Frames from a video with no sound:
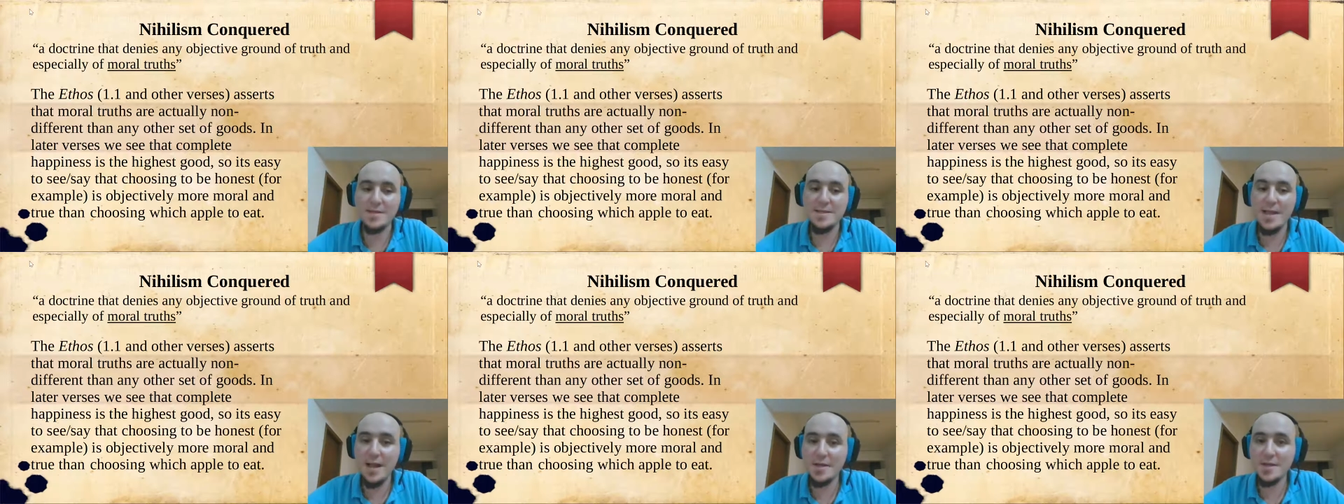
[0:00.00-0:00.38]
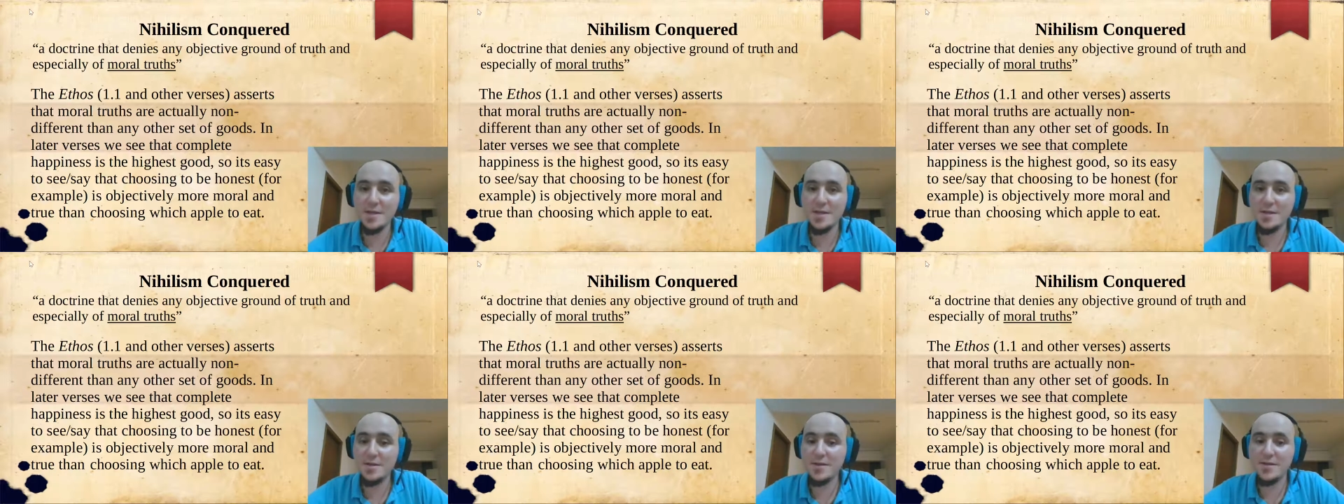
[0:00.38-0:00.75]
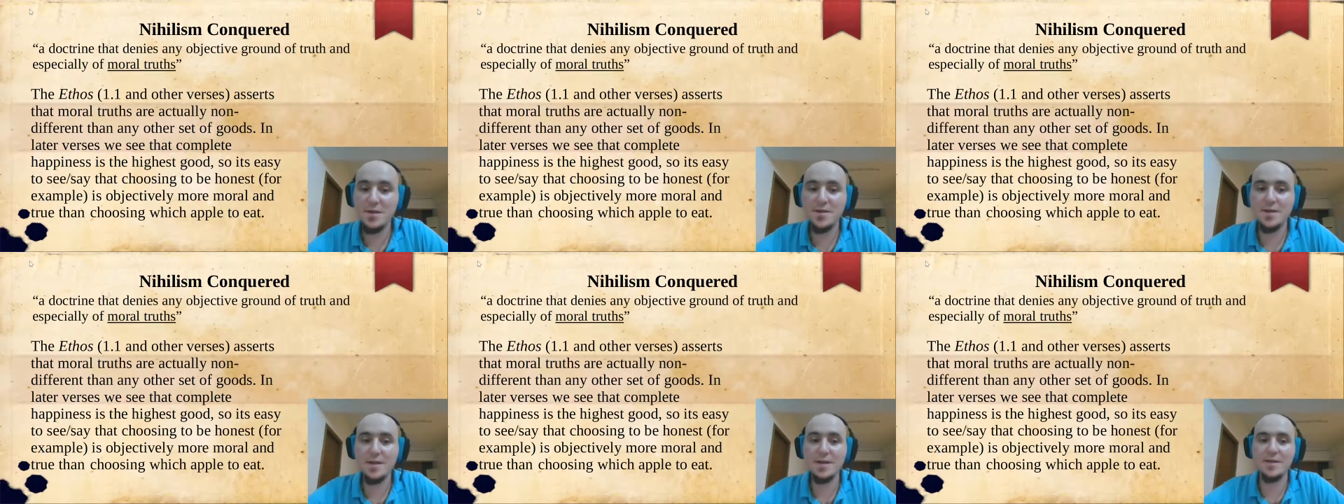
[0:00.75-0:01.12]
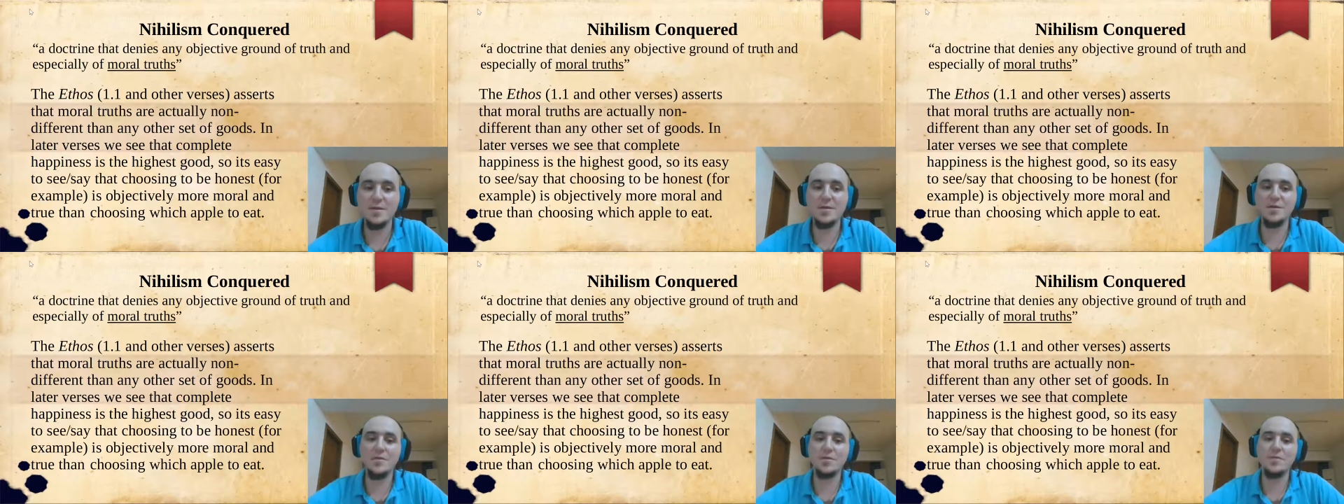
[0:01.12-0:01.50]
It's actually
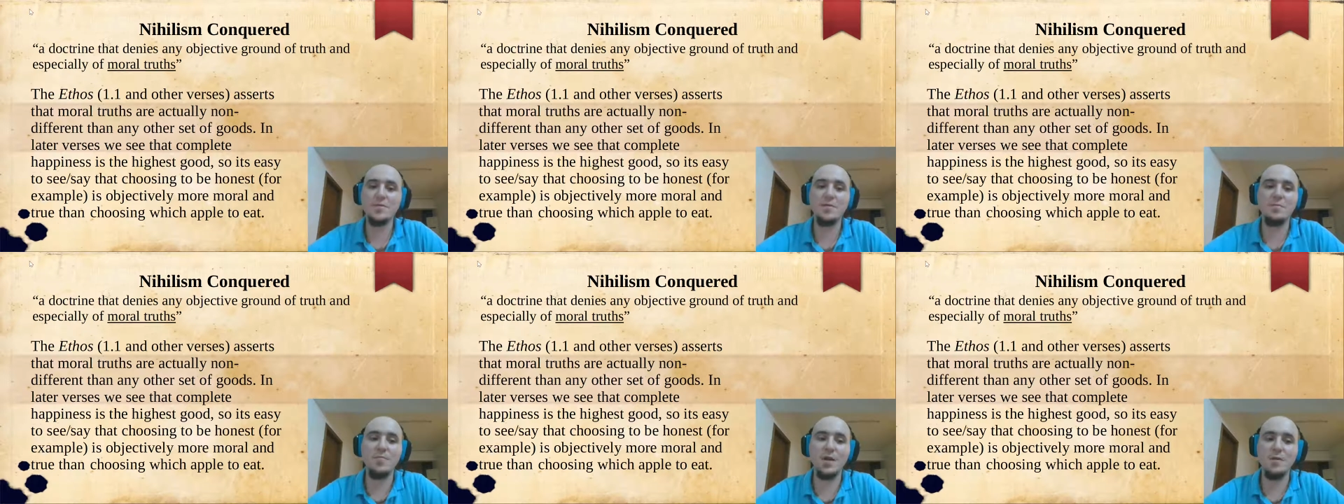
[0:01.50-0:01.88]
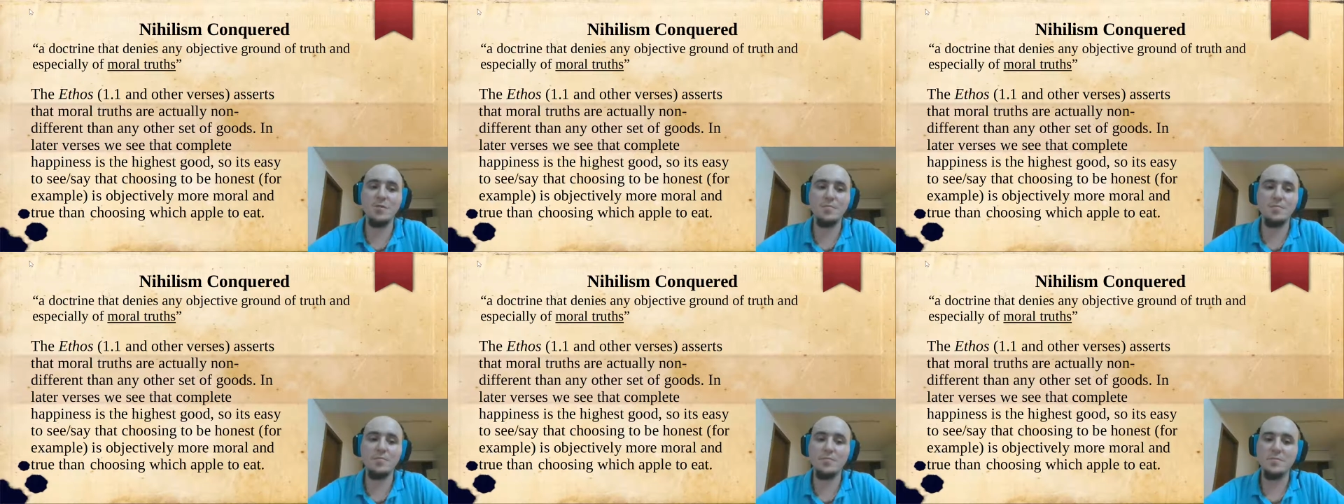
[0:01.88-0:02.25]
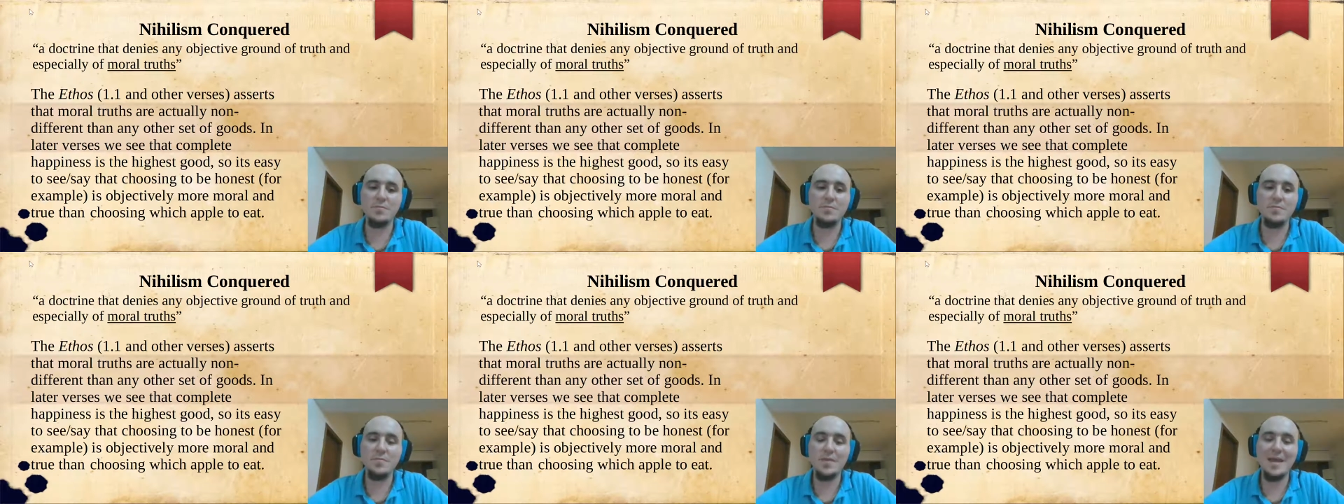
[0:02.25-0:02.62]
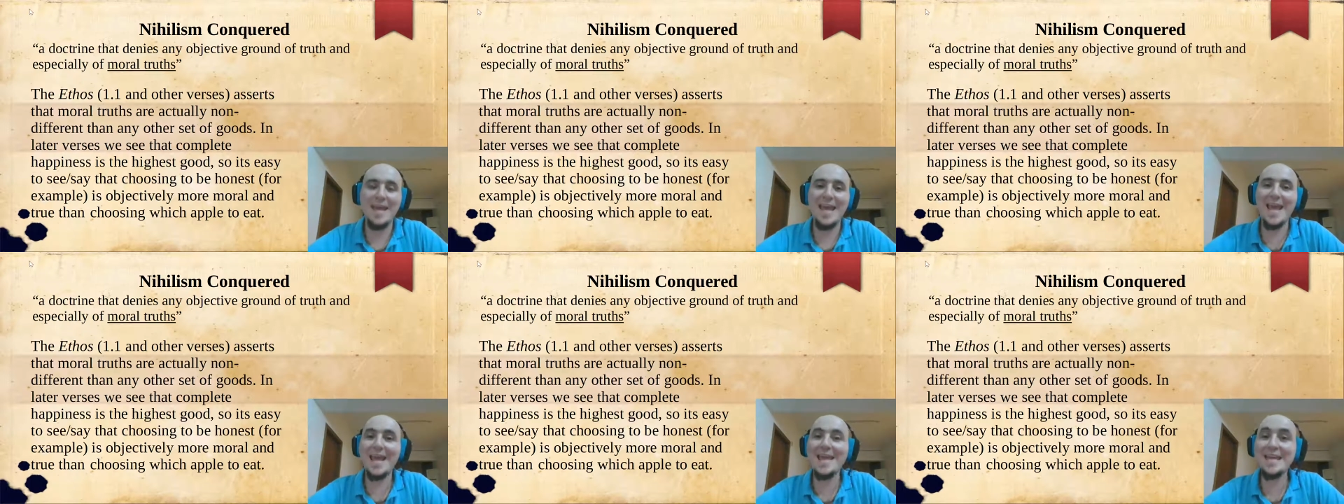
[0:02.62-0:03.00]
asserting the truth about
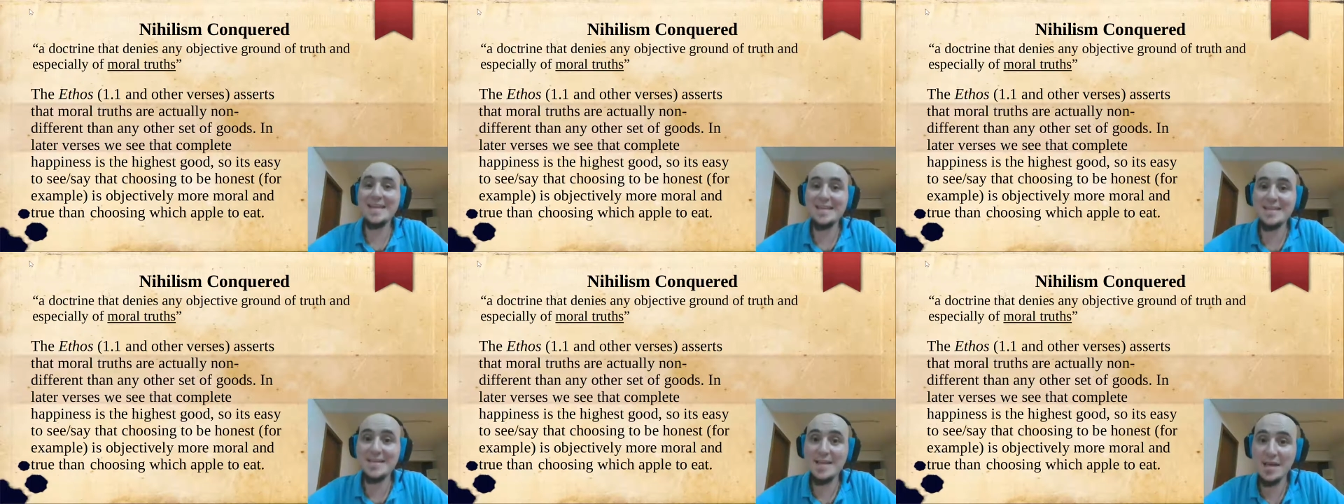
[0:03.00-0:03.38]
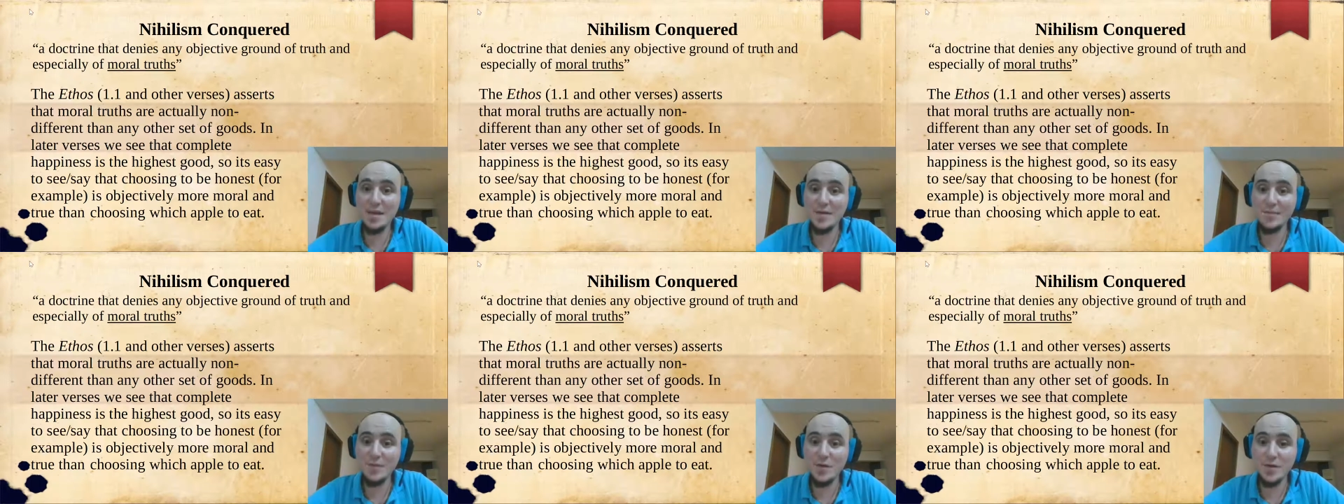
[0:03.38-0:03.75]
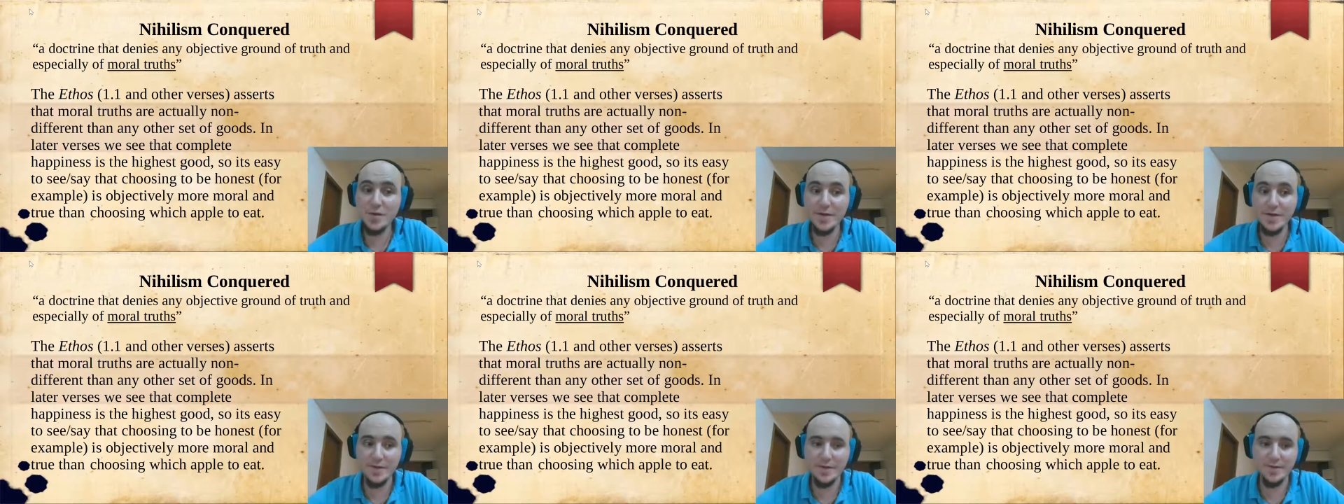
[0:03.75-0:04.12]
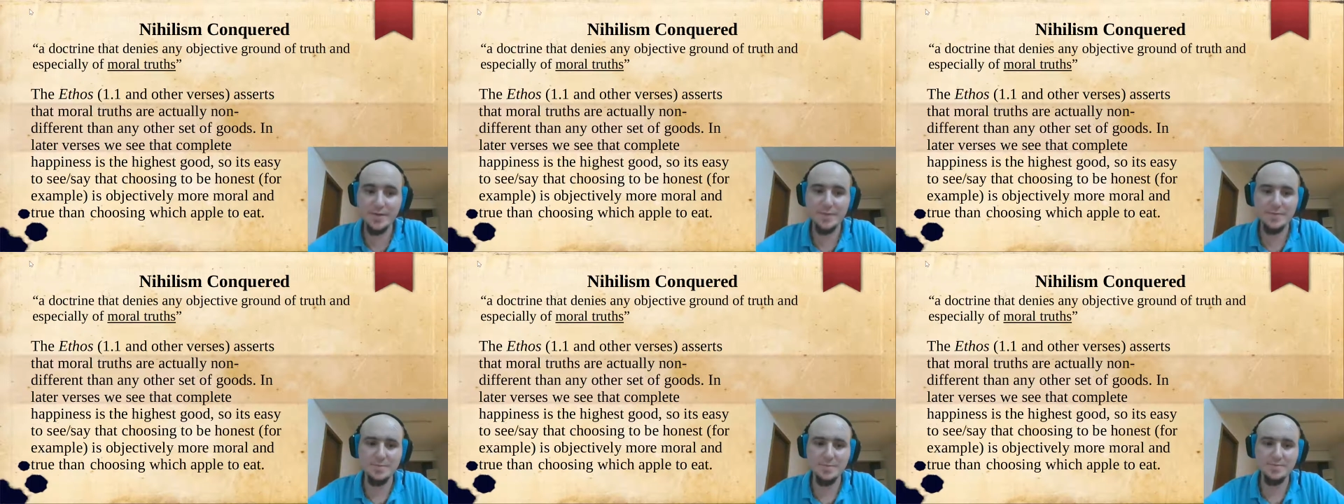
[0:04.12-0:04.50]
any set of
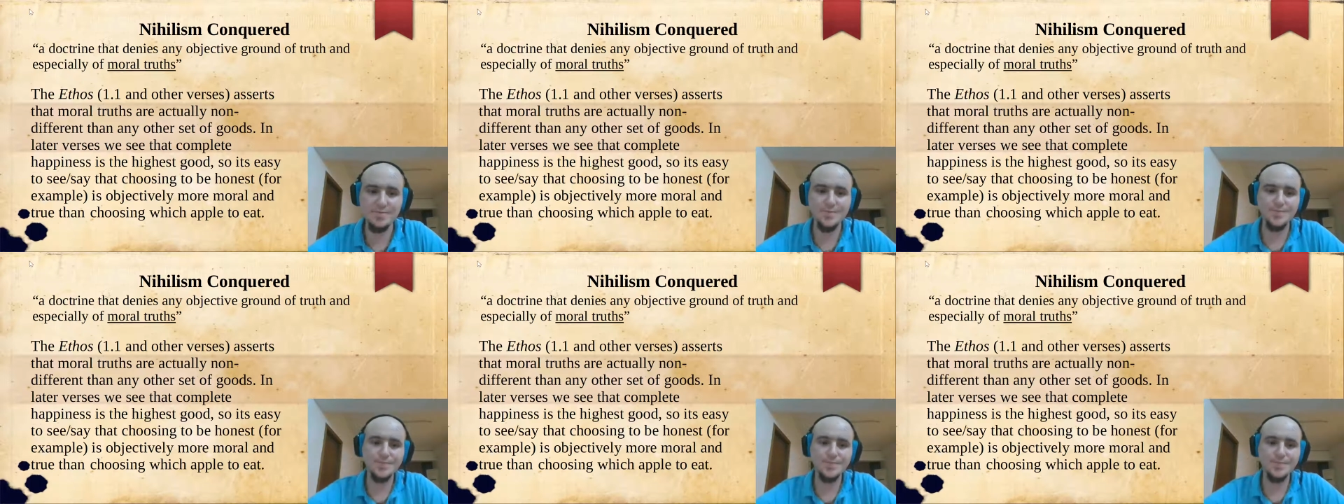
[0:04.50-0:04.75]
goods.